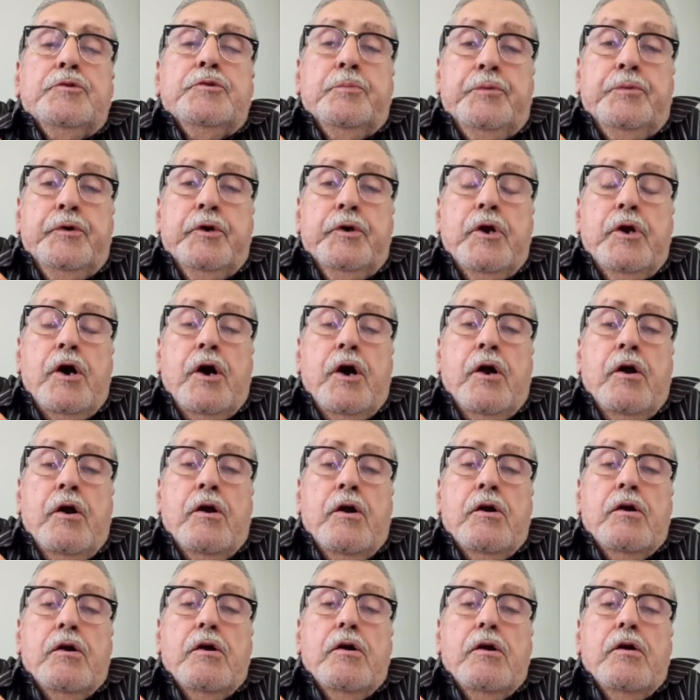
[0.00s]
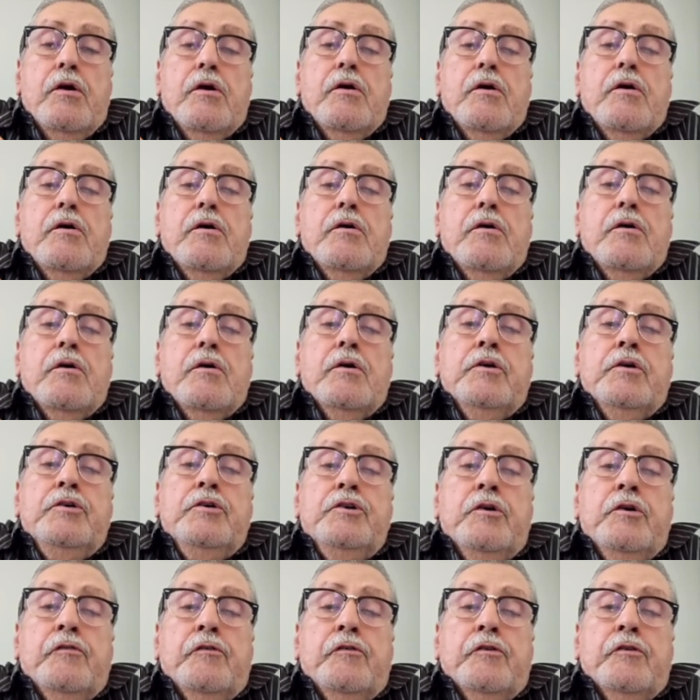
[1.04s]
to put our
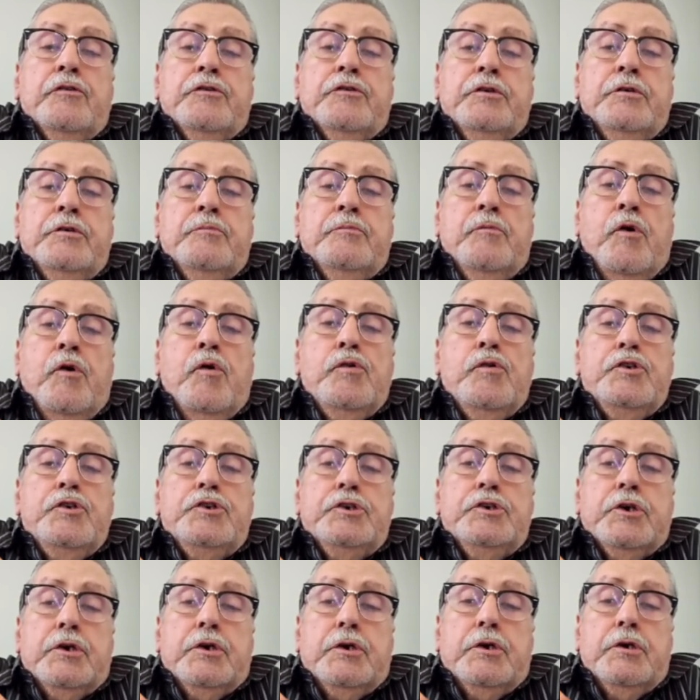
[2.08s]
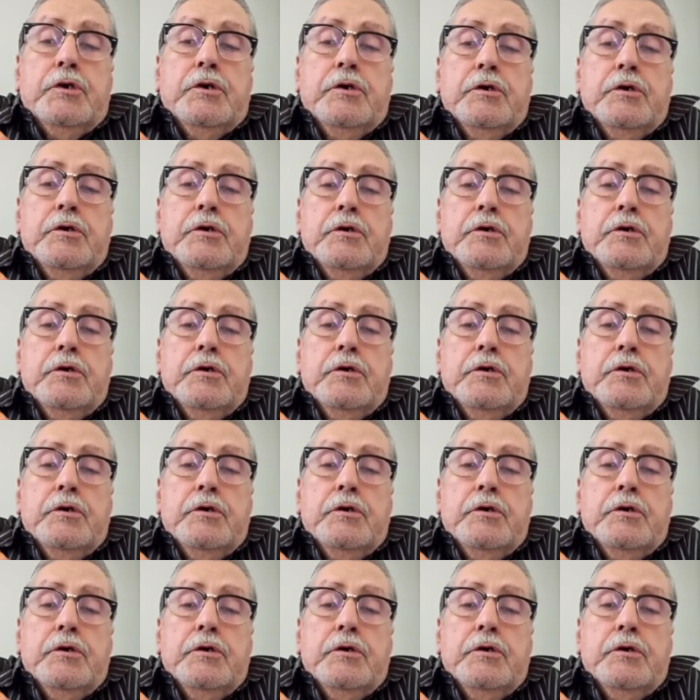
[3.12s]
universe in motion